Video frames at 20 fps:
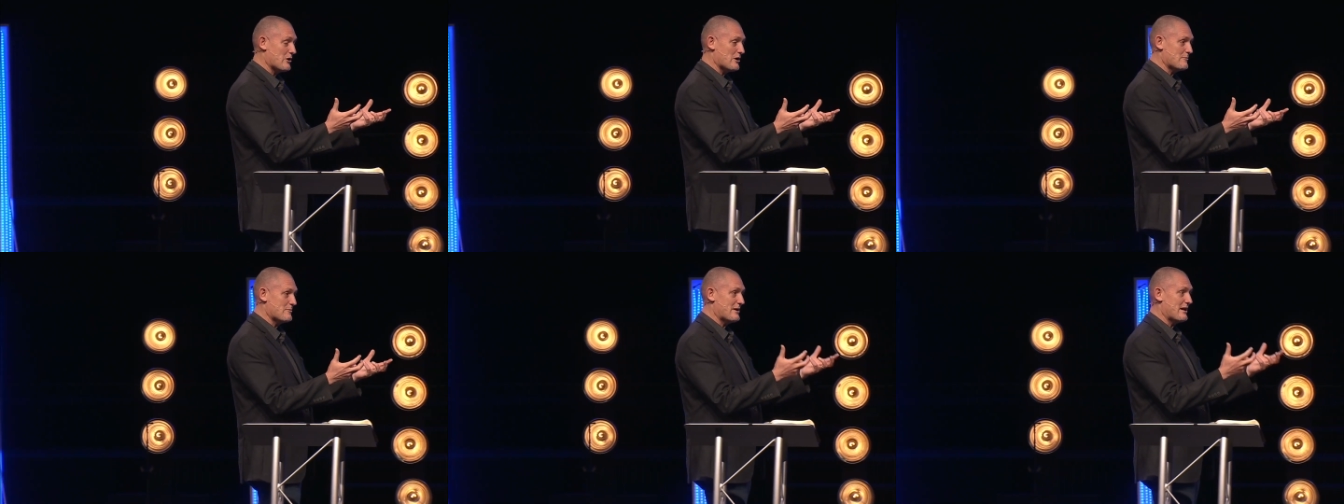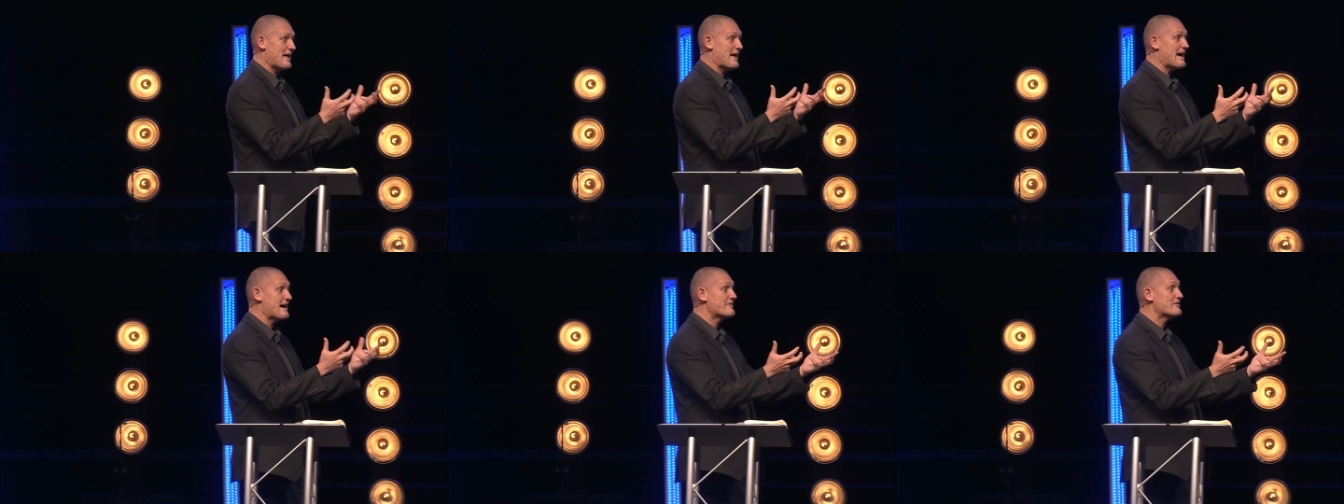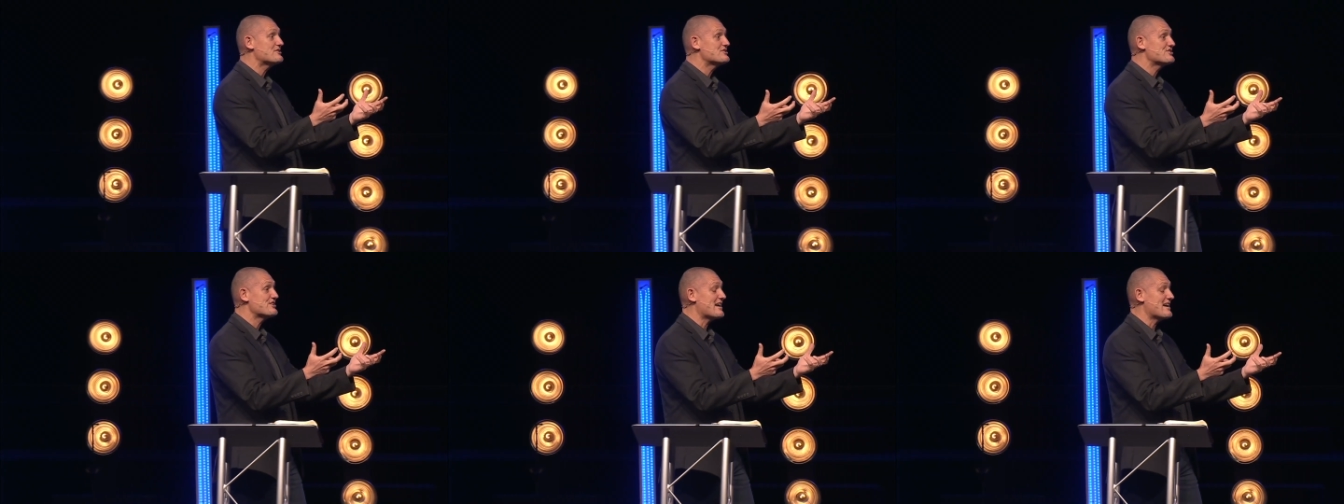up and have
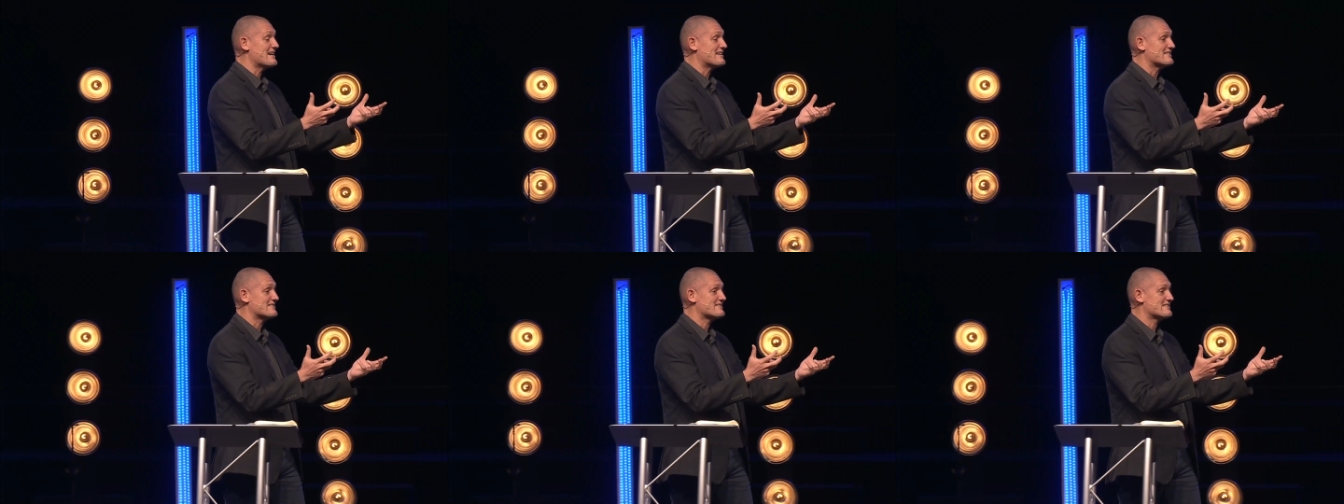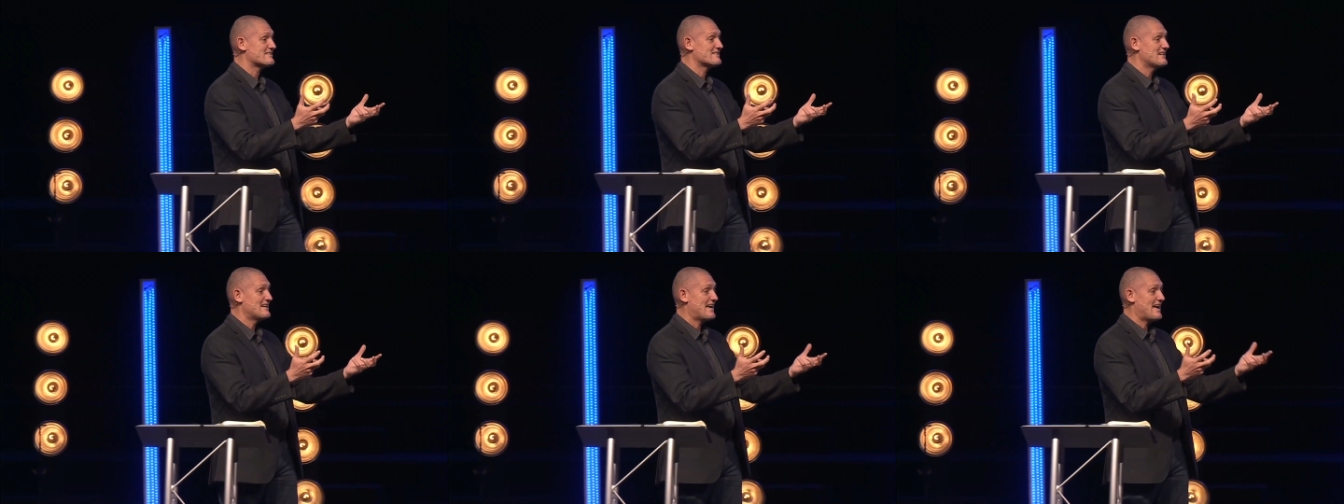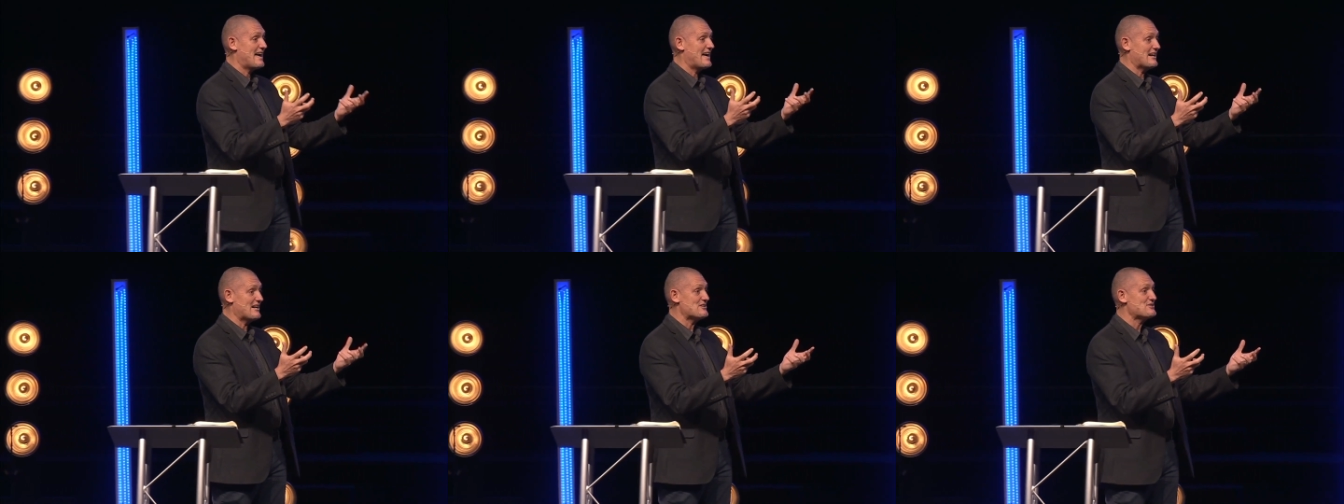a chance
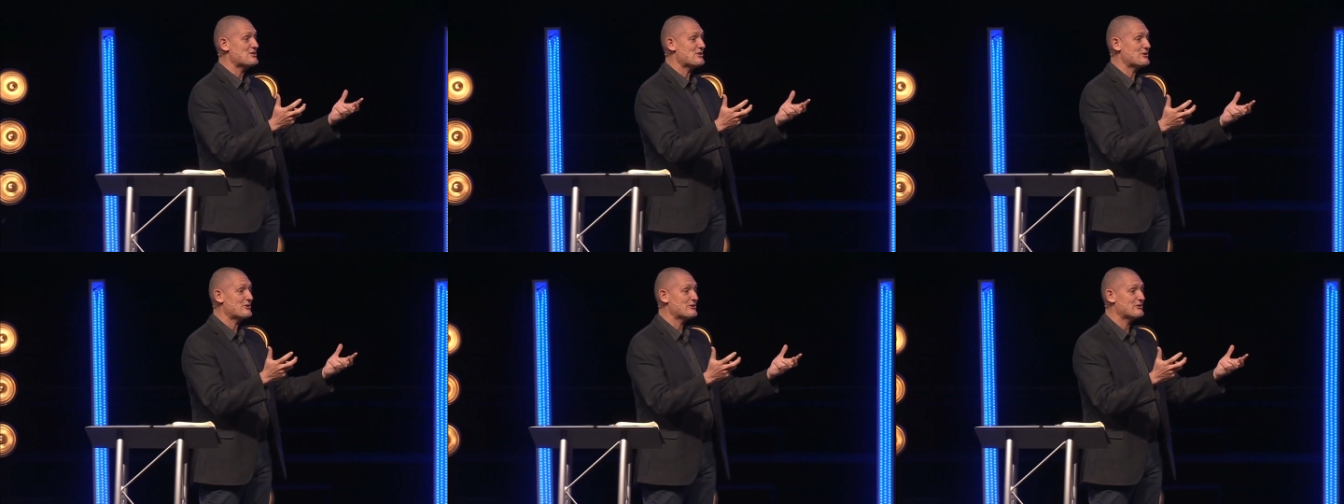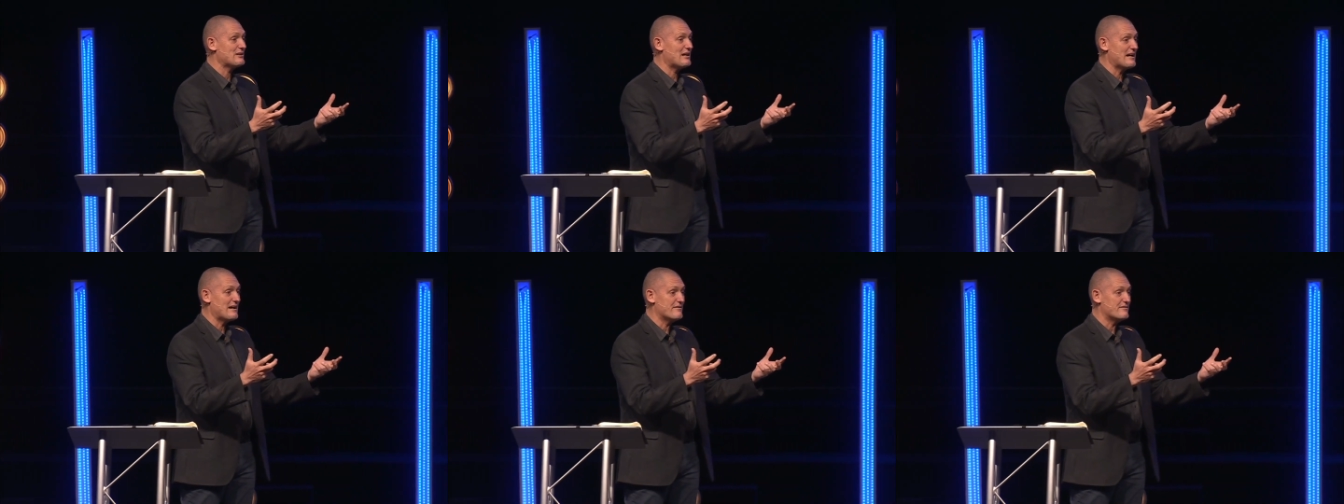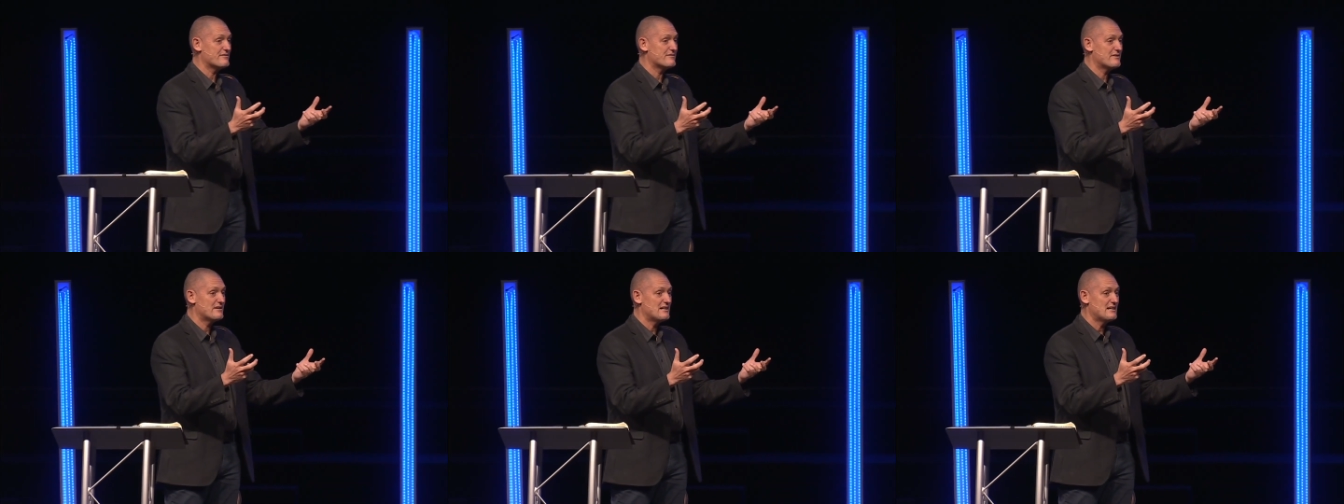at eternal
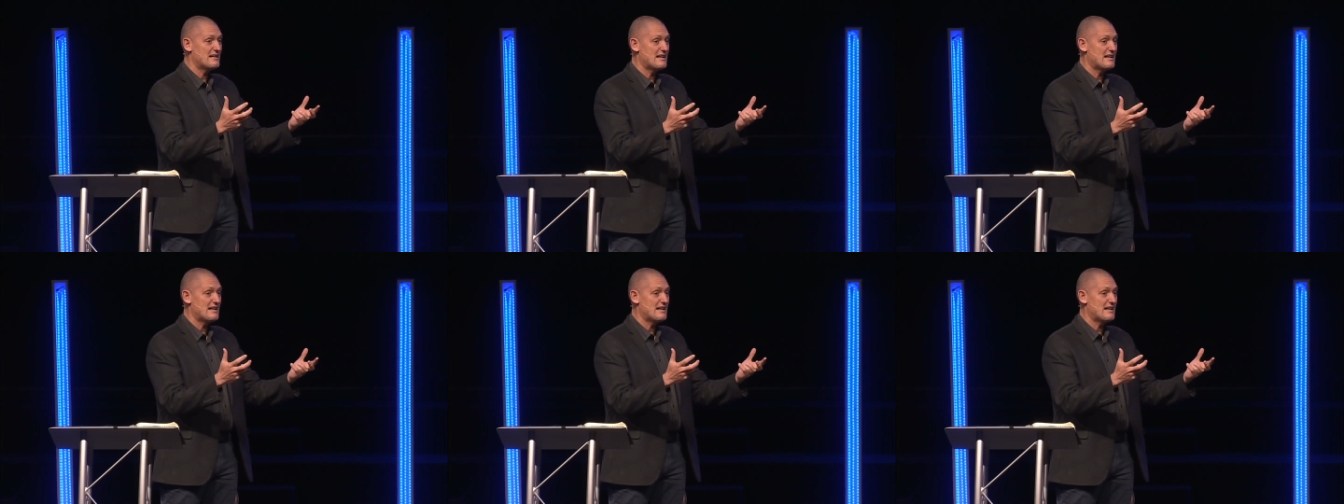life,